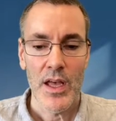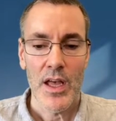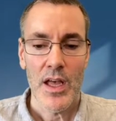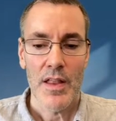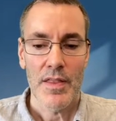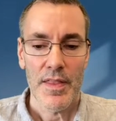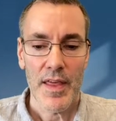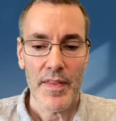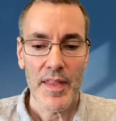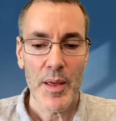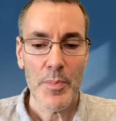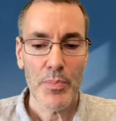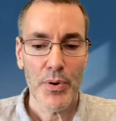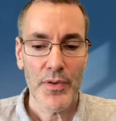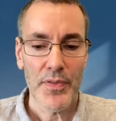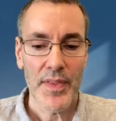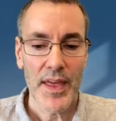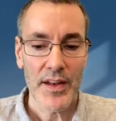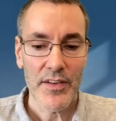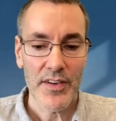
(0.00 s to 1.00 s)
Then they
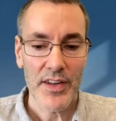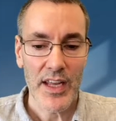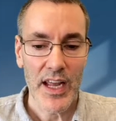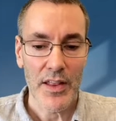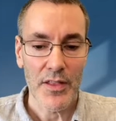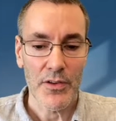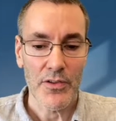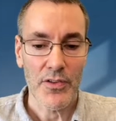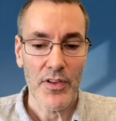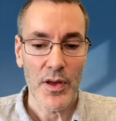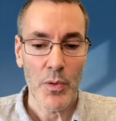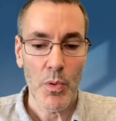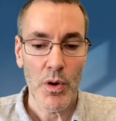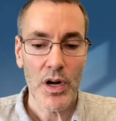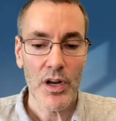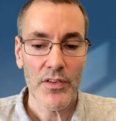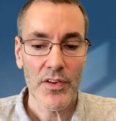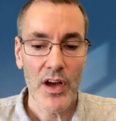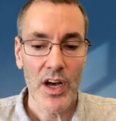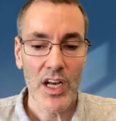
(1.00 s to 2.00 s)
put that together. So they
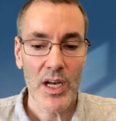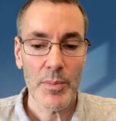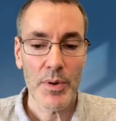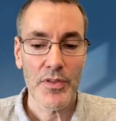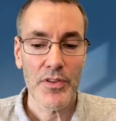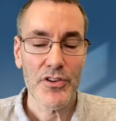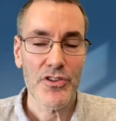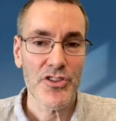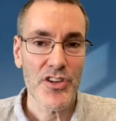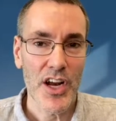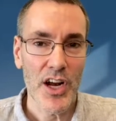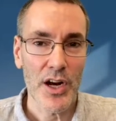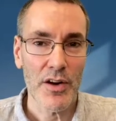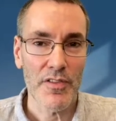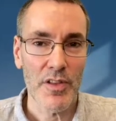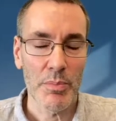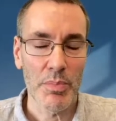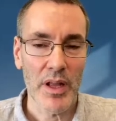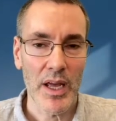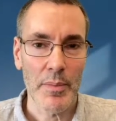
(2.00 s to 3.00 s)
want to talk about the share
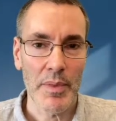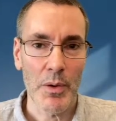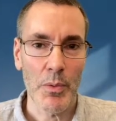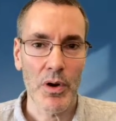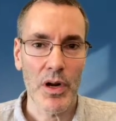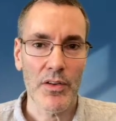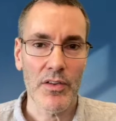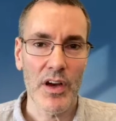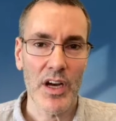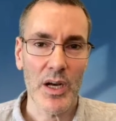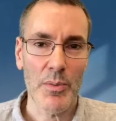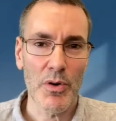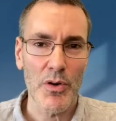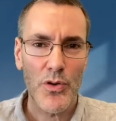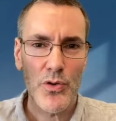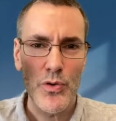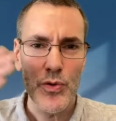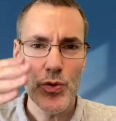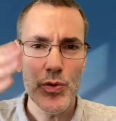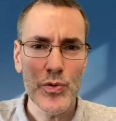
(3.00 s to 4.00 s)
of the blame. They want to talk about
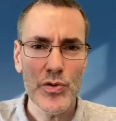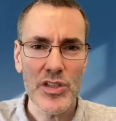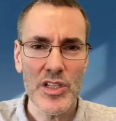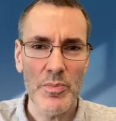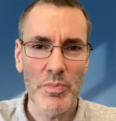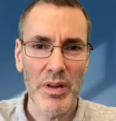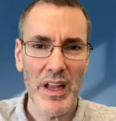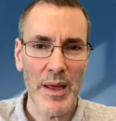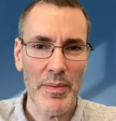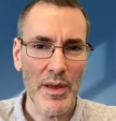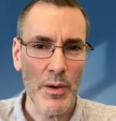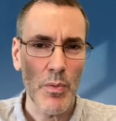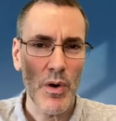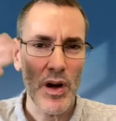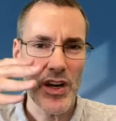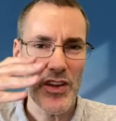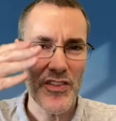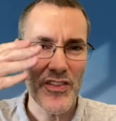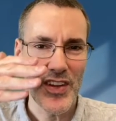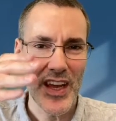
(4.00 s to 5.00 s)
who's to blame. They
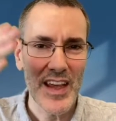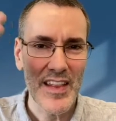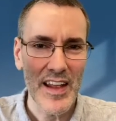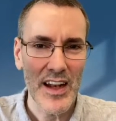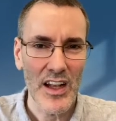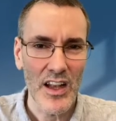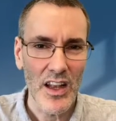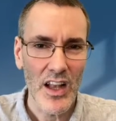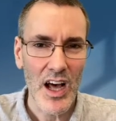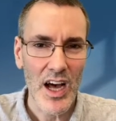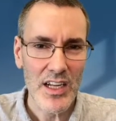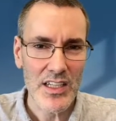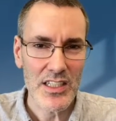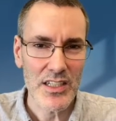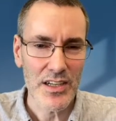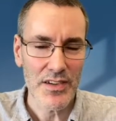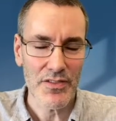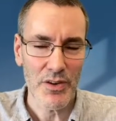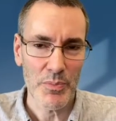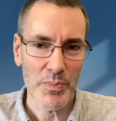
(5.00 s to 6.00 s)
want to say that lots
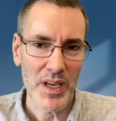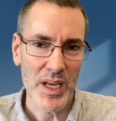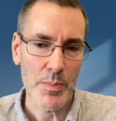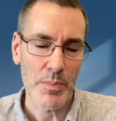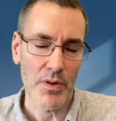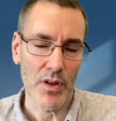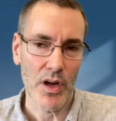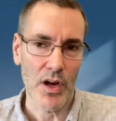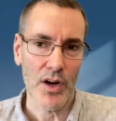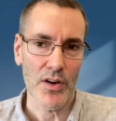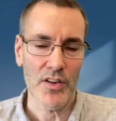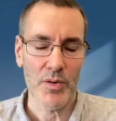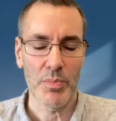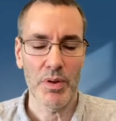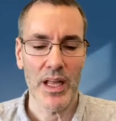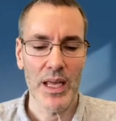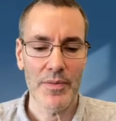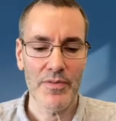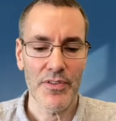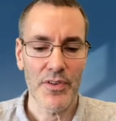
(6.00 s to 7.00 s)
of different people are to
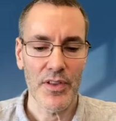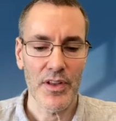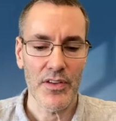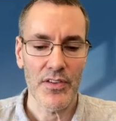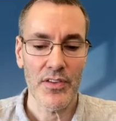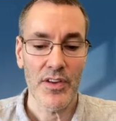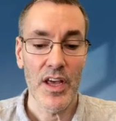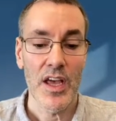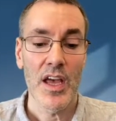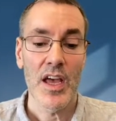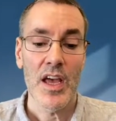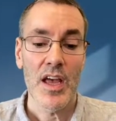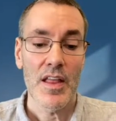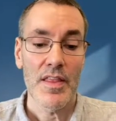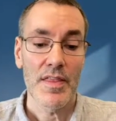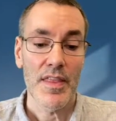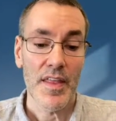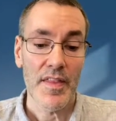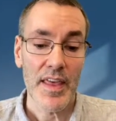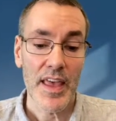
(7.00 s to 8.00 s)
blame for this.
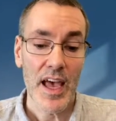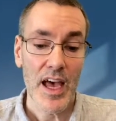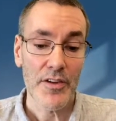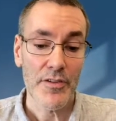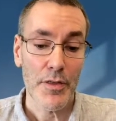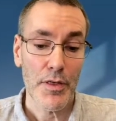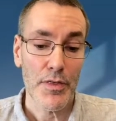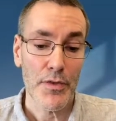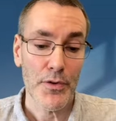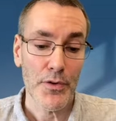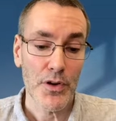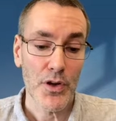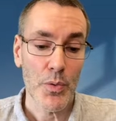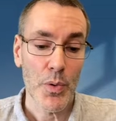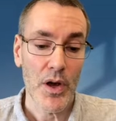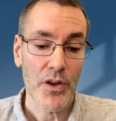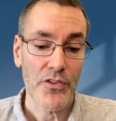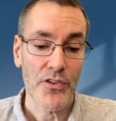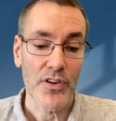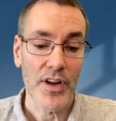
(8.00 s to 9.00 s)
Then they ask the third
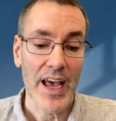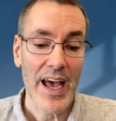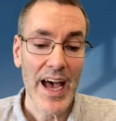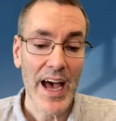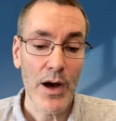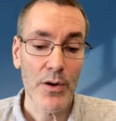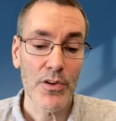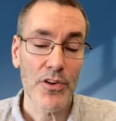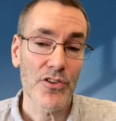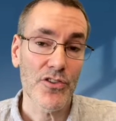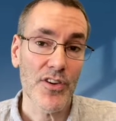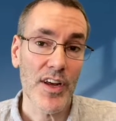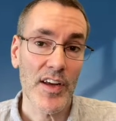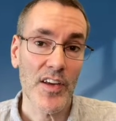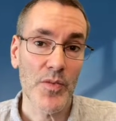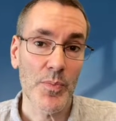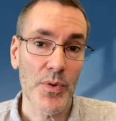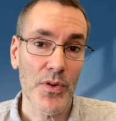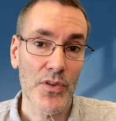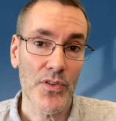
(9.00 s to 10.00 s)
question, how does
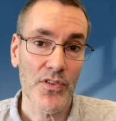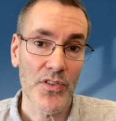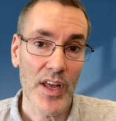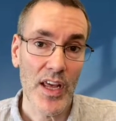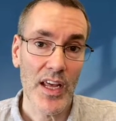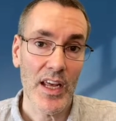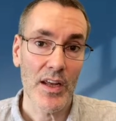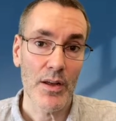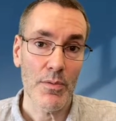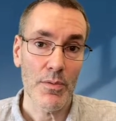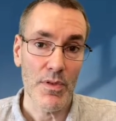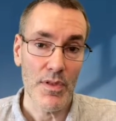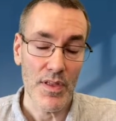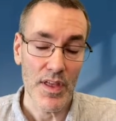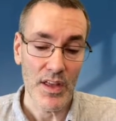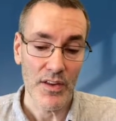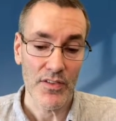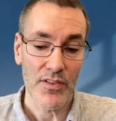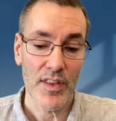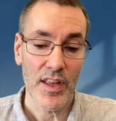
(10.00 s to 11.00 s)
Shakespeare say
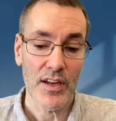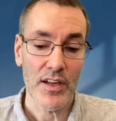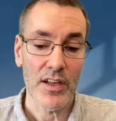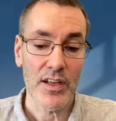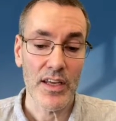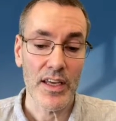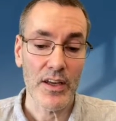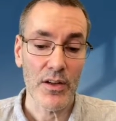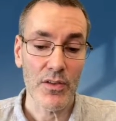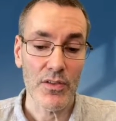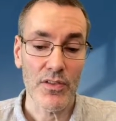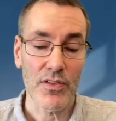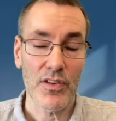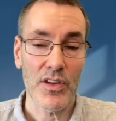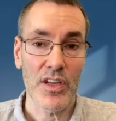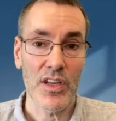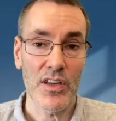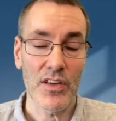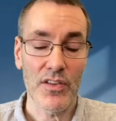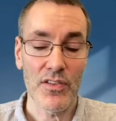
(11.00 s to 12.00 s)
this, that guilt
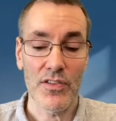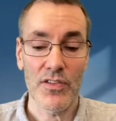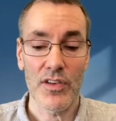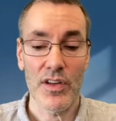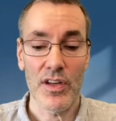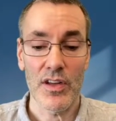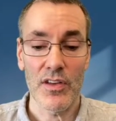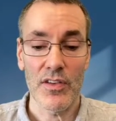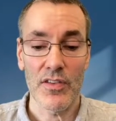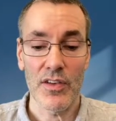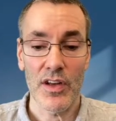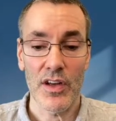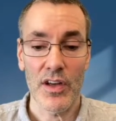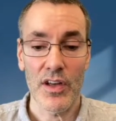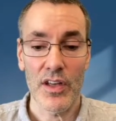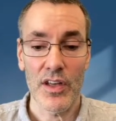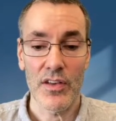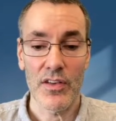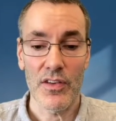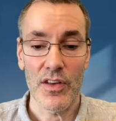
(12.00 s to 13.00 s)

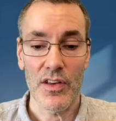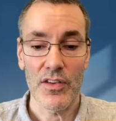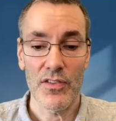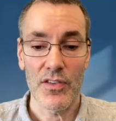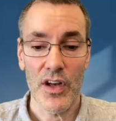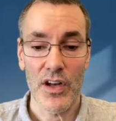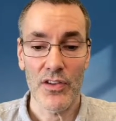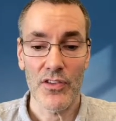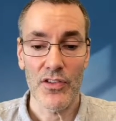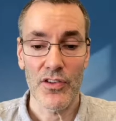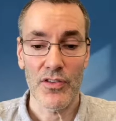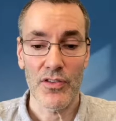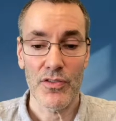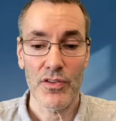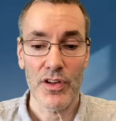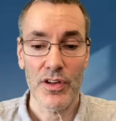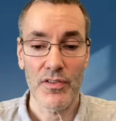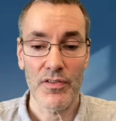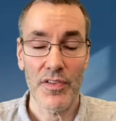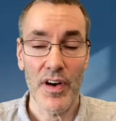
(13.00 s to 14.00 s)
is not
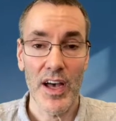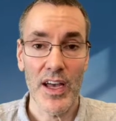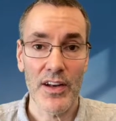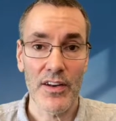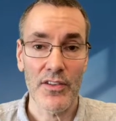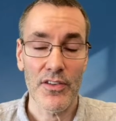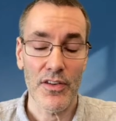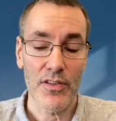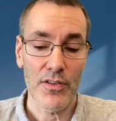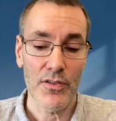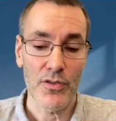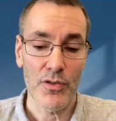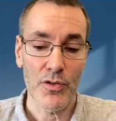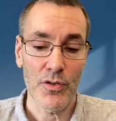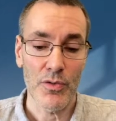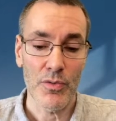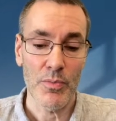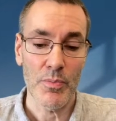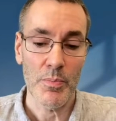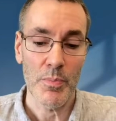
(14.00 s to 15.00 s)
just confined to the
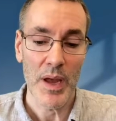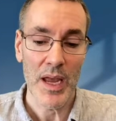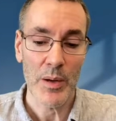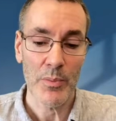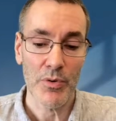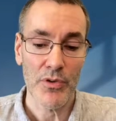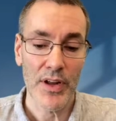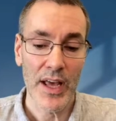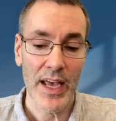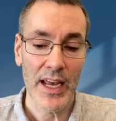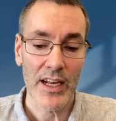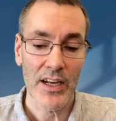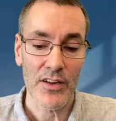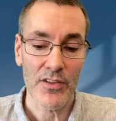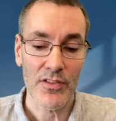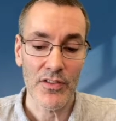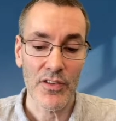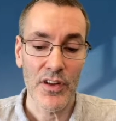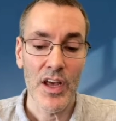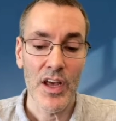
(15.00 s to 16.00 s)
two main protagonists.